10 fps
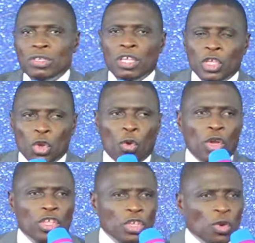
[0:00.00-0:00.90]
you
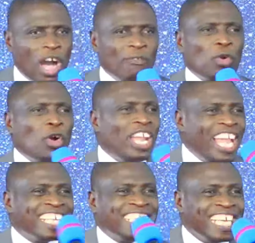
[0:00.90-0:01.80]
you have
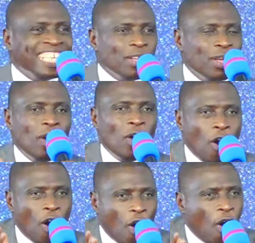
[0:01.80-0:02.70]
collected
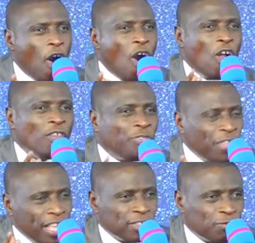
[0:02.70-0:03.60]
all, all
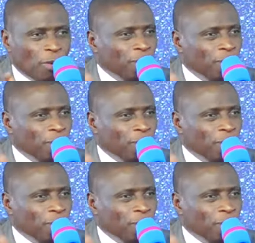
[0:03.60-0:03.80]
things from